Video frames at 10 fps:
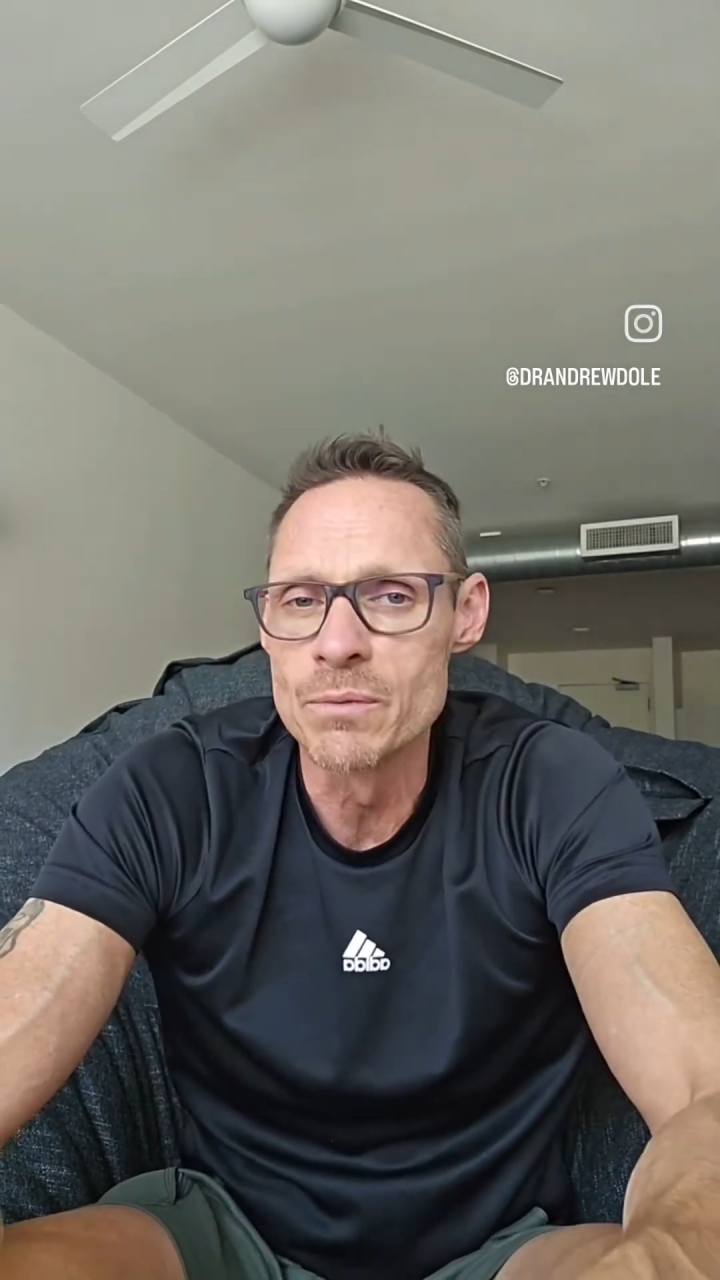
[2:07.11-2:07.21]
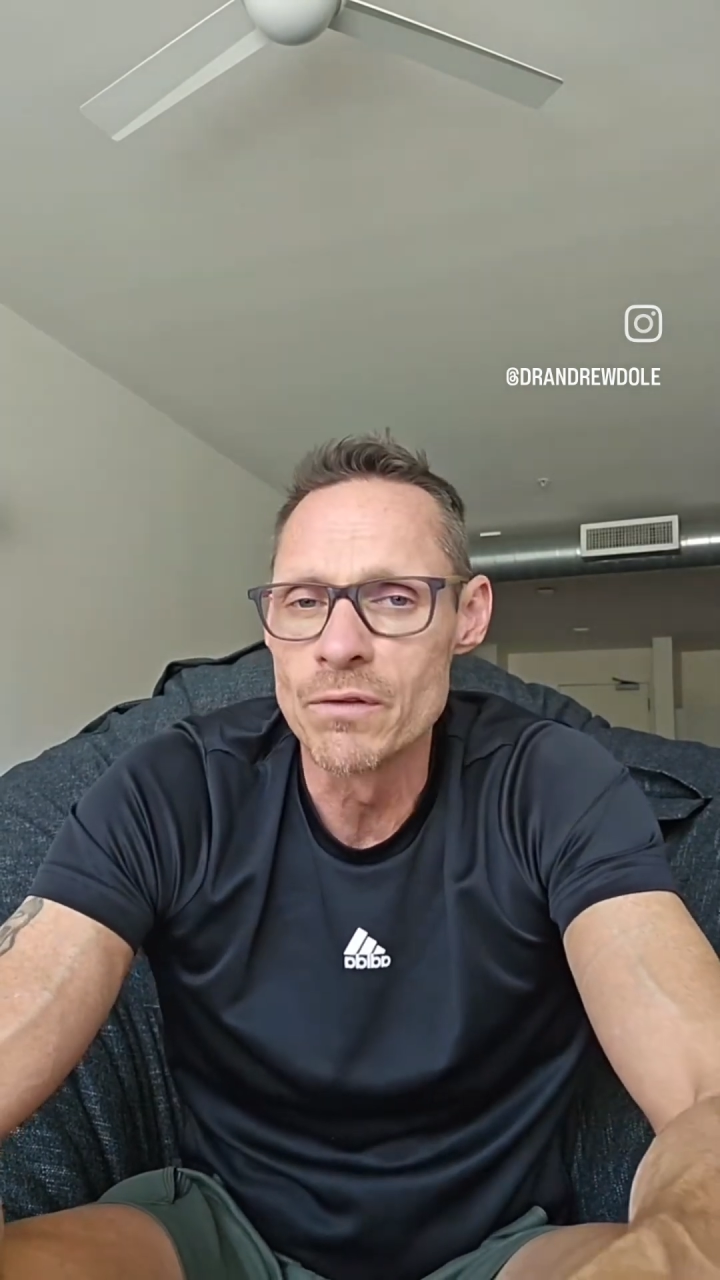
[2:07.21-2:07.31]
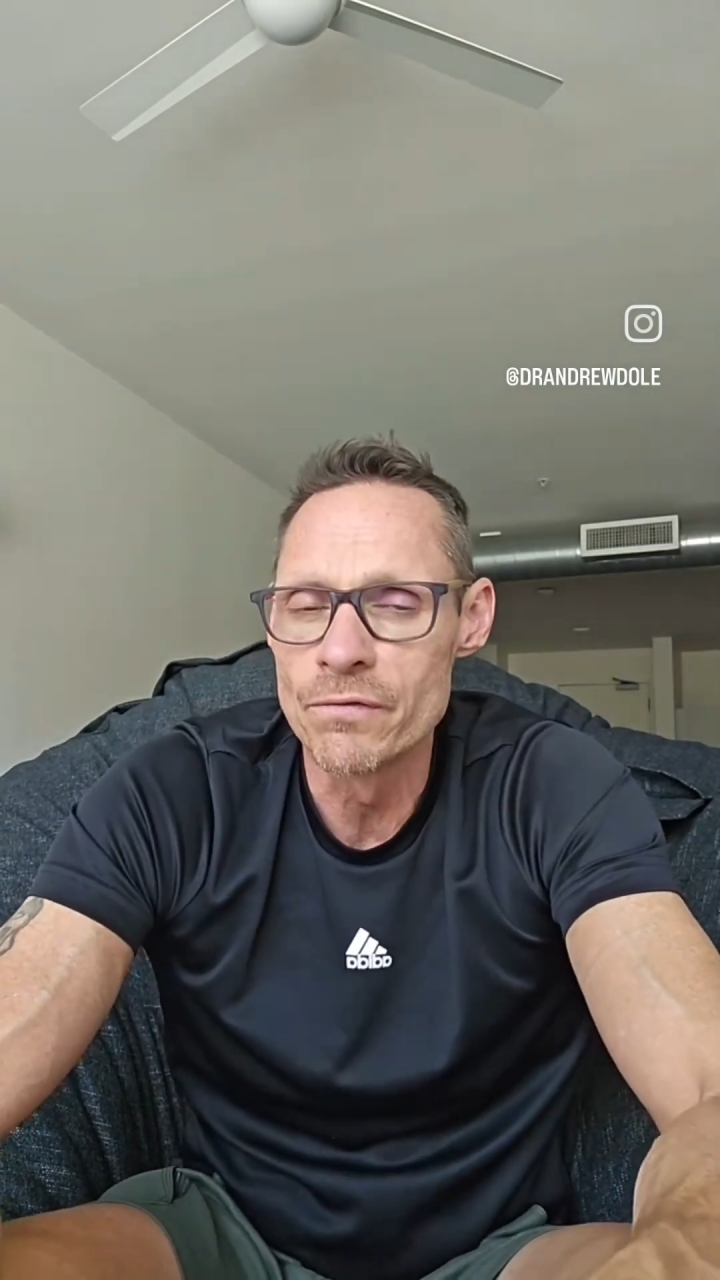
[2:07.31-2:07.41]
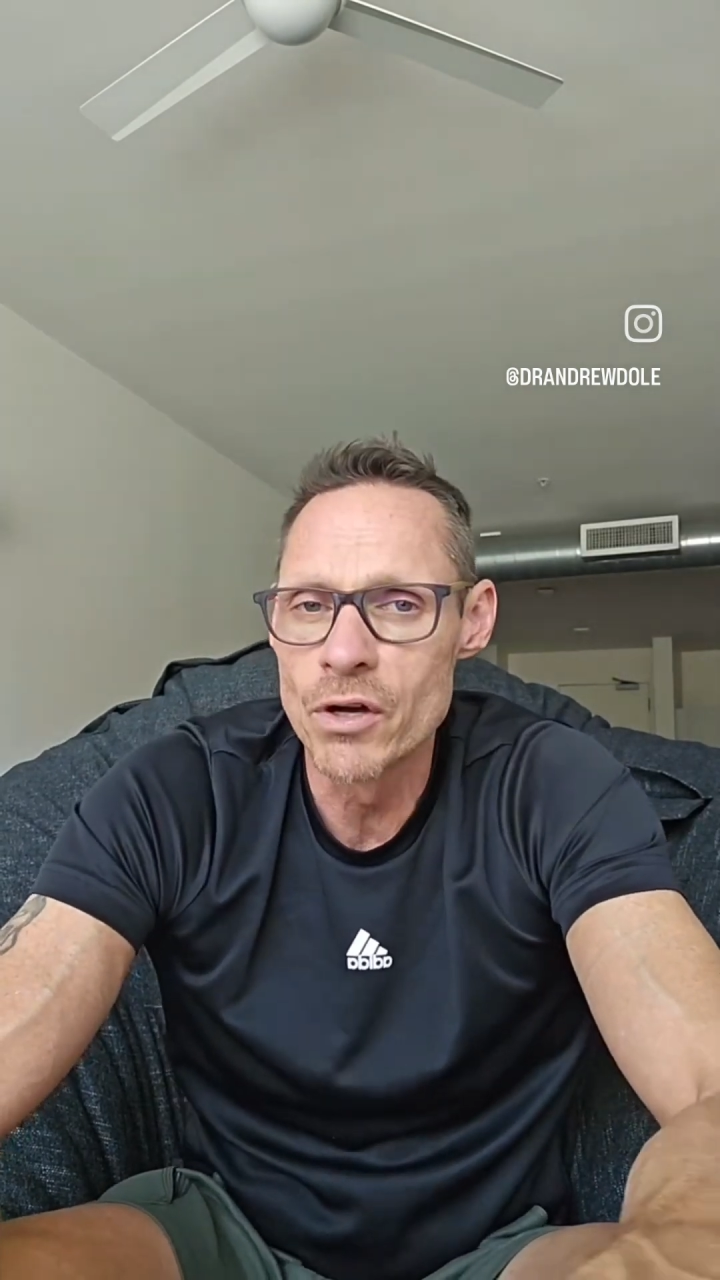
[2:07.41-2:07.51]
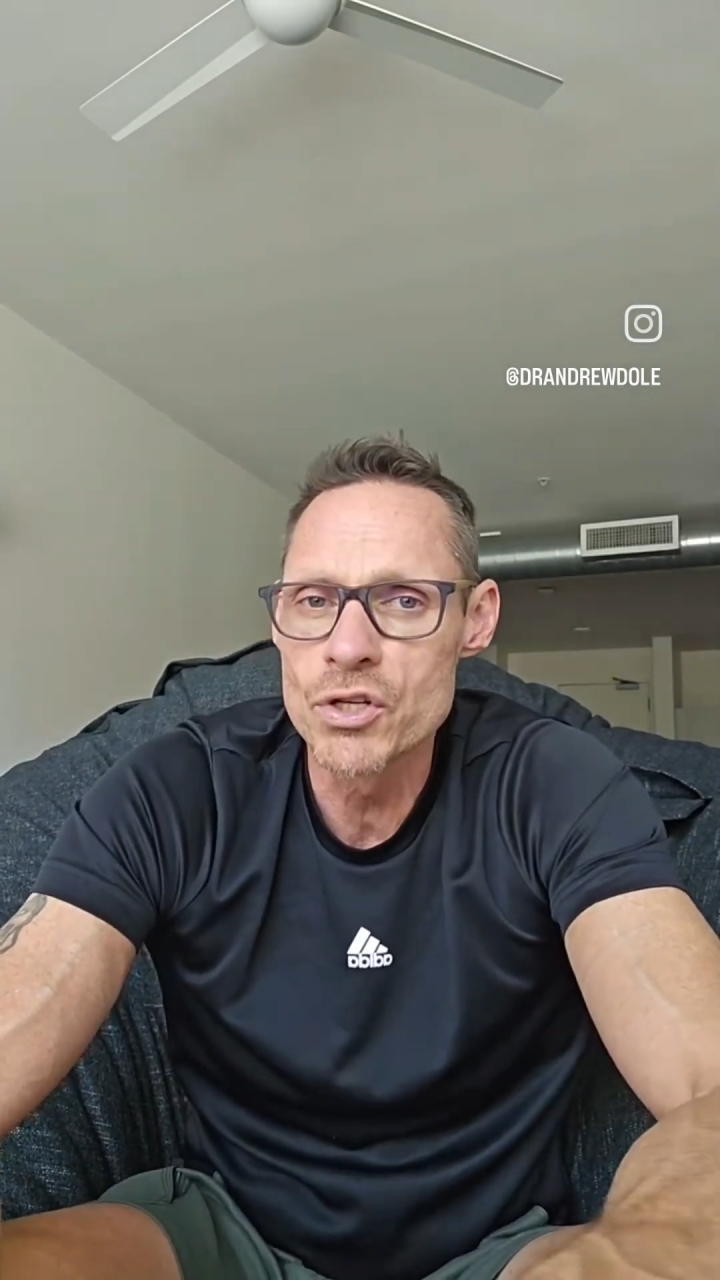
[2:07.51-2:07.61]
But
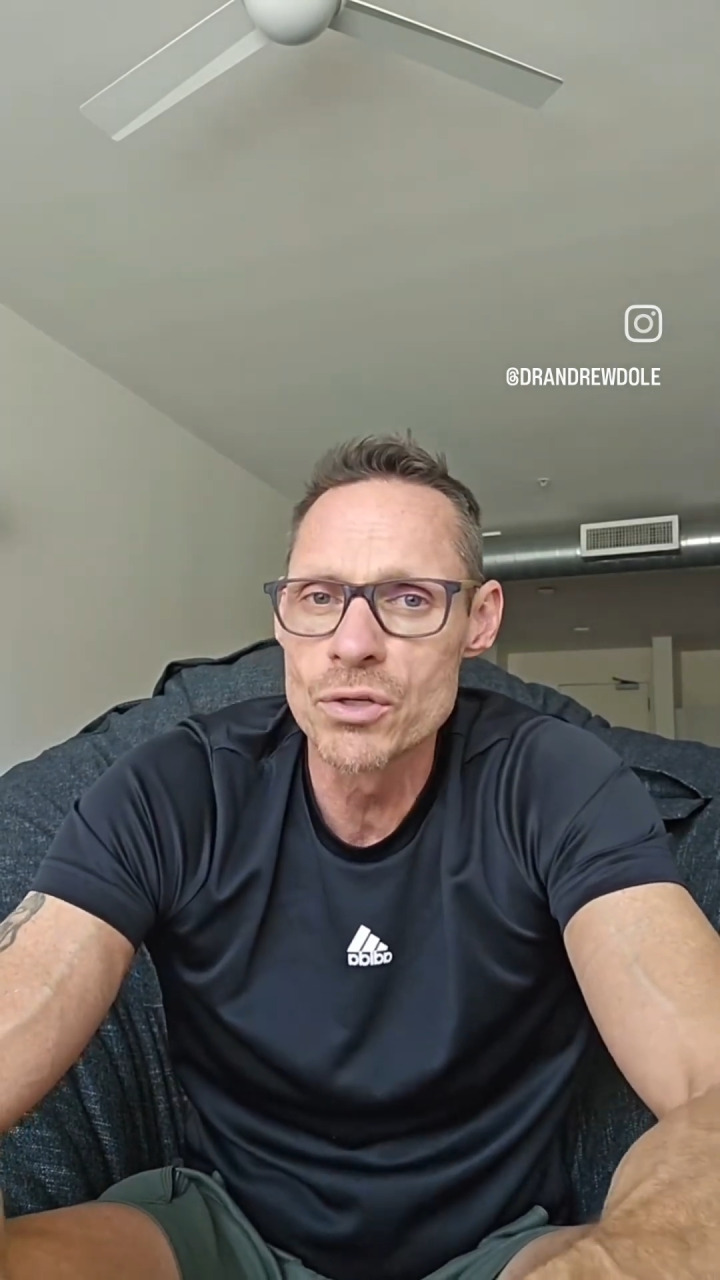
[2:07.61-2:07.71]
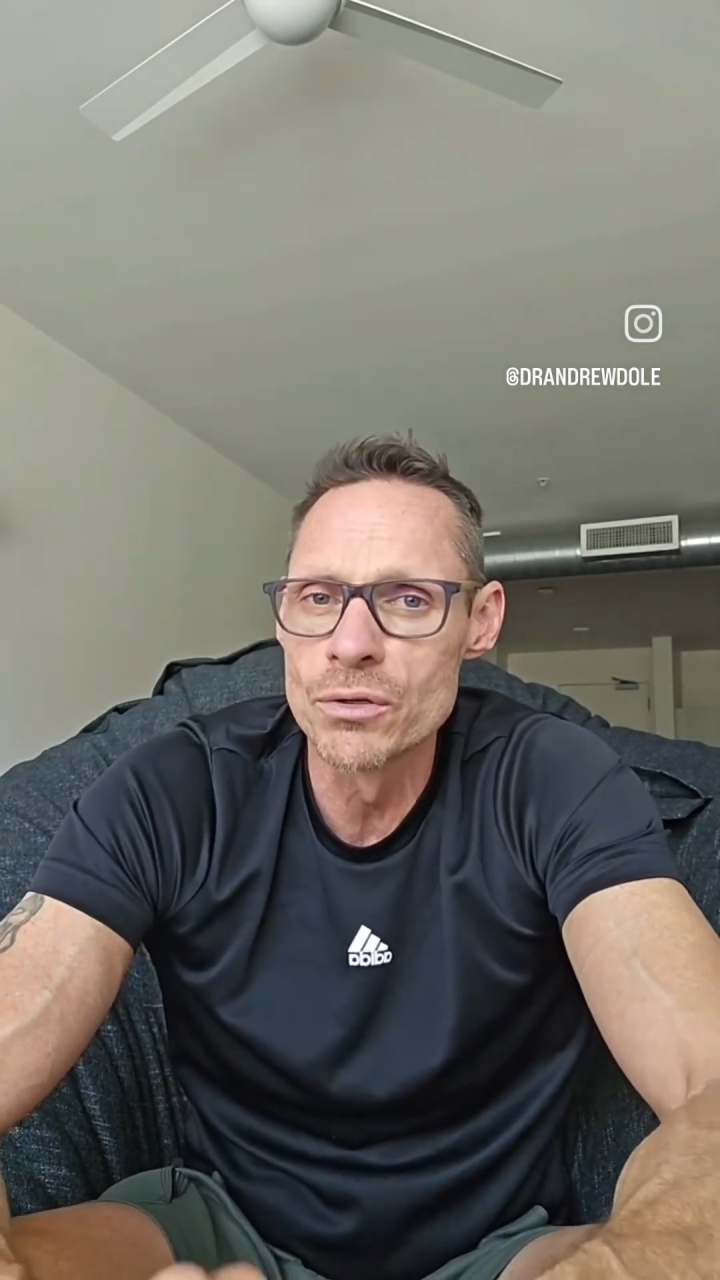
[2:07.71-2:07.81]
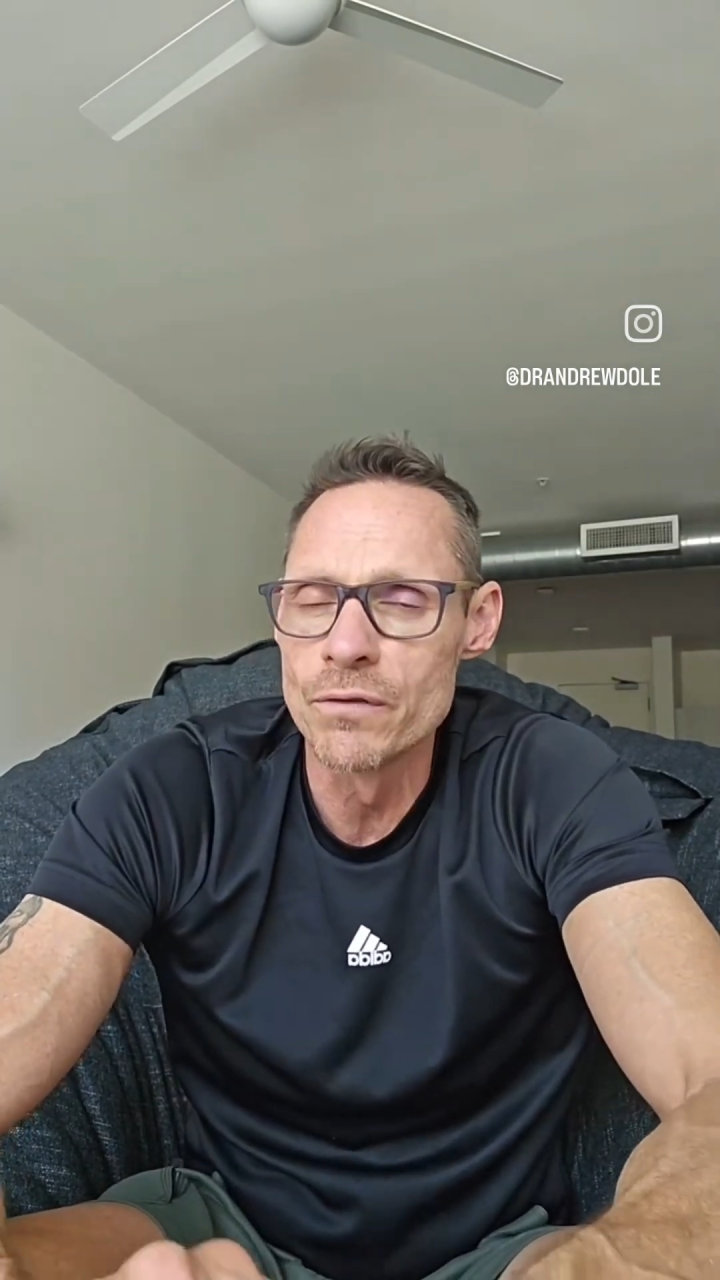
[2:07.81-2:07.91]
functional